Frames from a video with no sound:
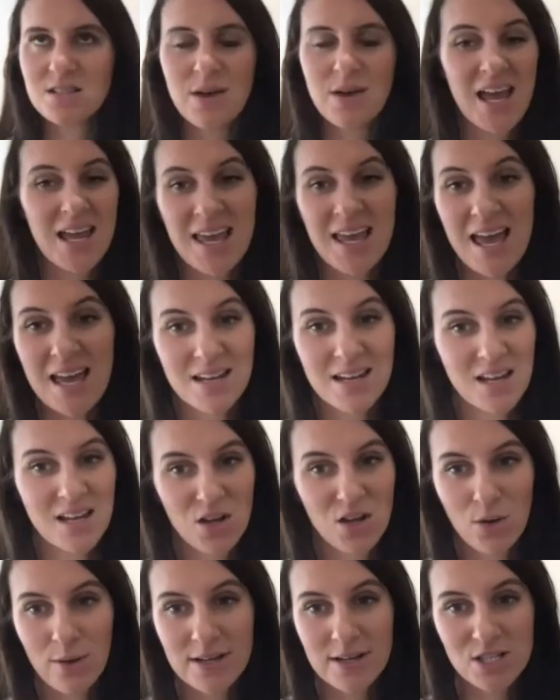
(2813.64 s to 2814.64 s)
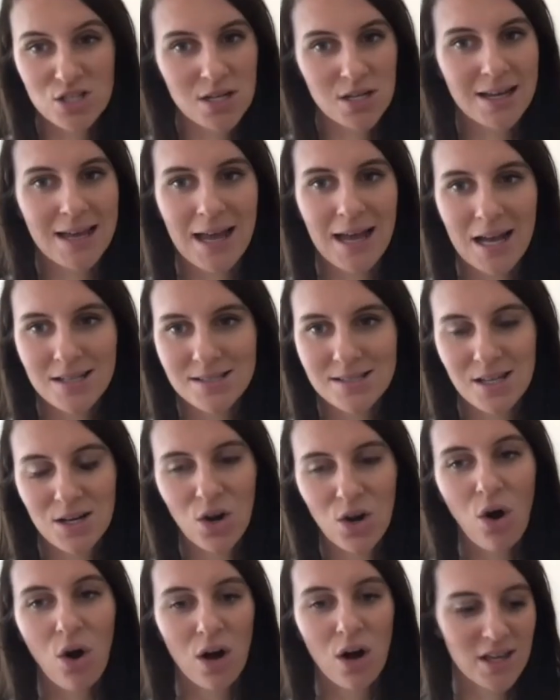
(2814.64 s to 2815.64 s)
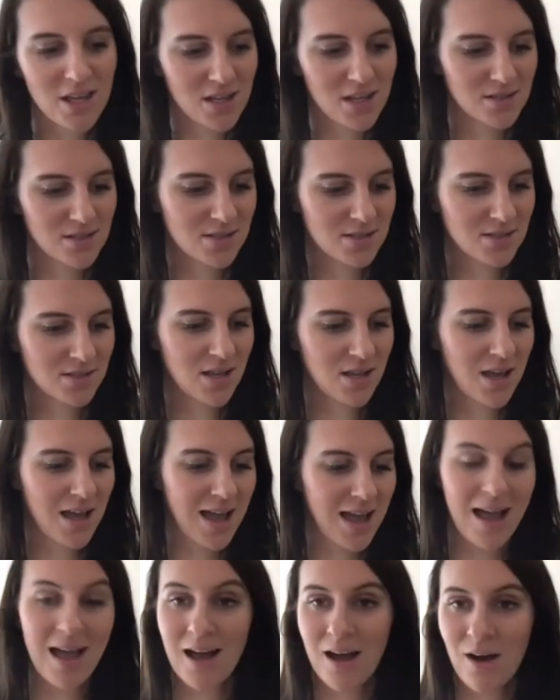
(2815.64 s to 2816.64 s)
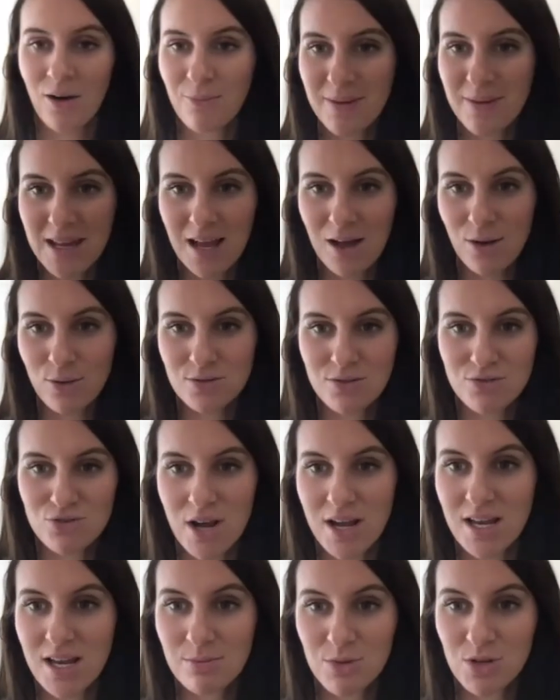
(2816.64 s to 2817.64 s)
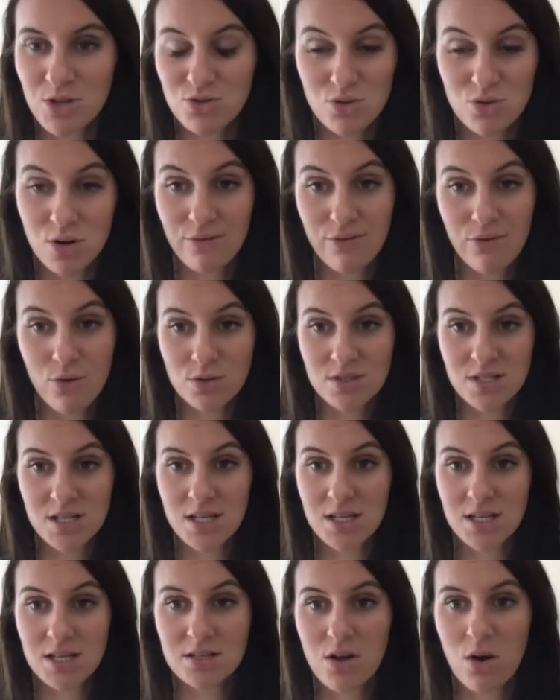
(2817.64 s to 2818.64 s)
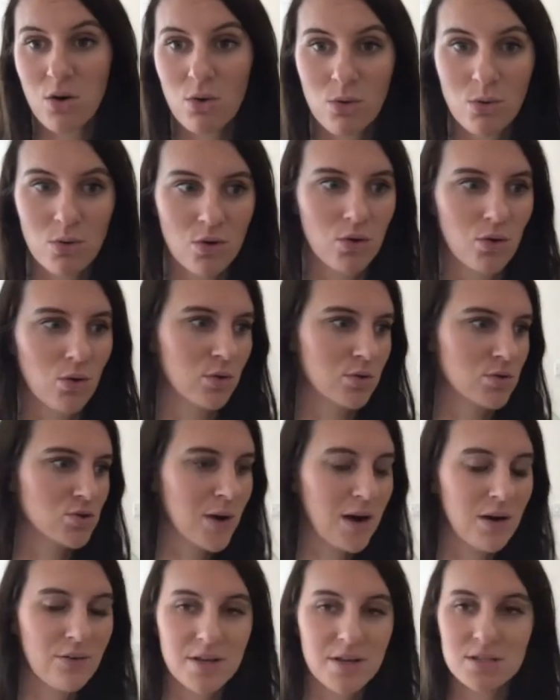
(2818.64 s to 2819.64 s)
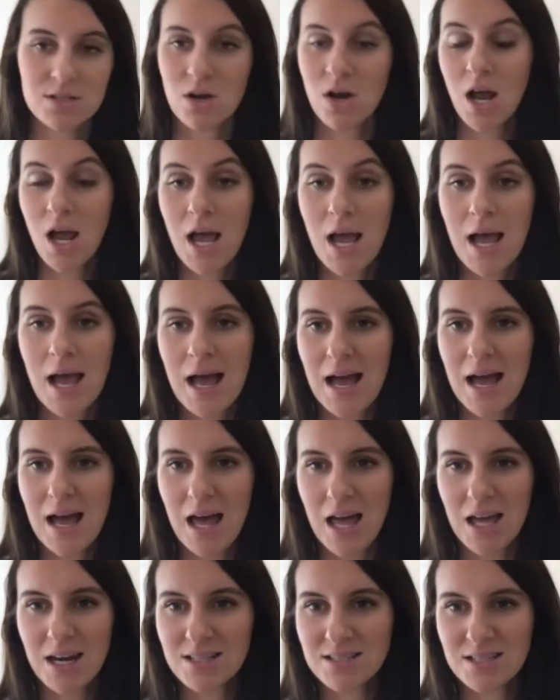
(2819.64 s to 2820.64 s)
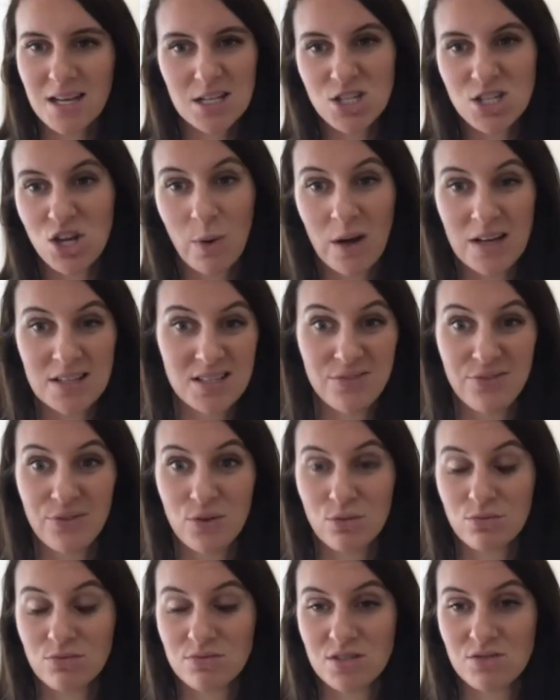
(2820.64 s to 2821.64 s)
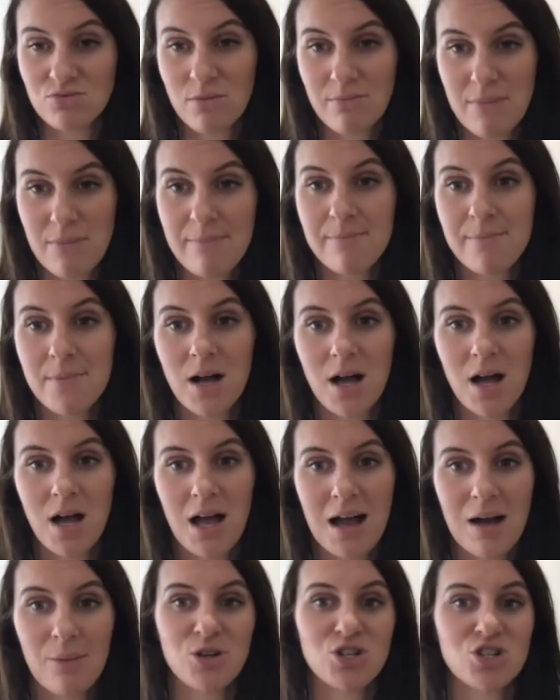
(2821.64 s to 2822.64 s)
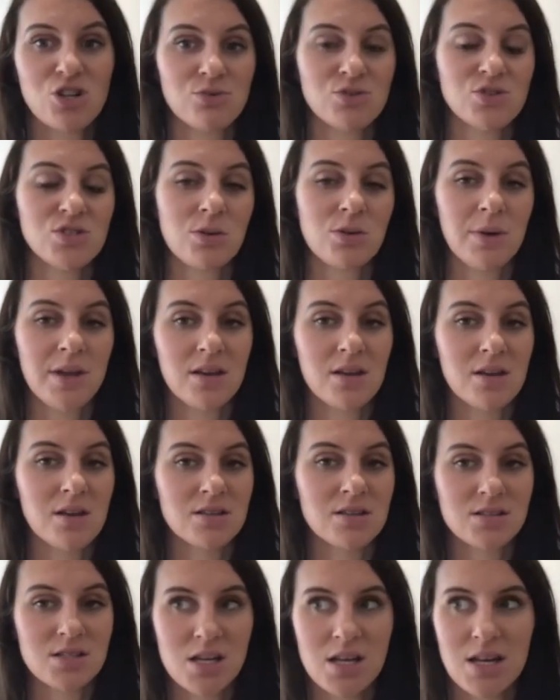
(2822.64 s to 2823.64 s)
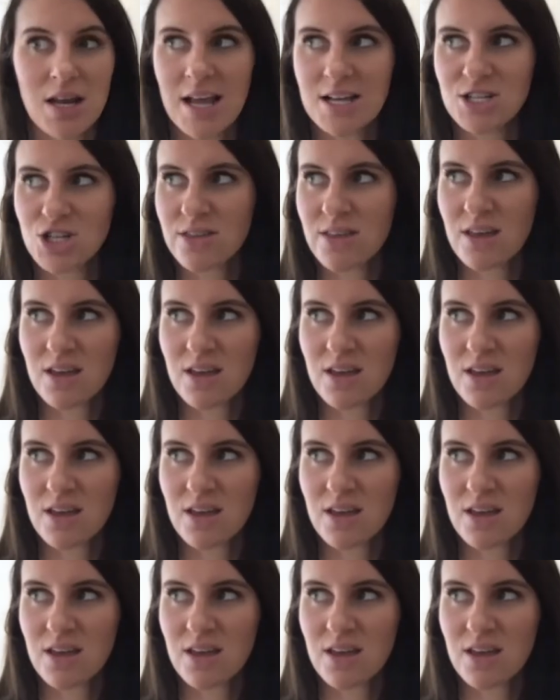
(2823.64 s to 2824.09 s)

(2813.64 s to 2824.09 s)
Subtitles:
again, question I get asked a lot. It's how many hours of training were you doing at 14 years old or 12 years old? And it's actually quite difficult to remember how much I was doing at a certain age. I think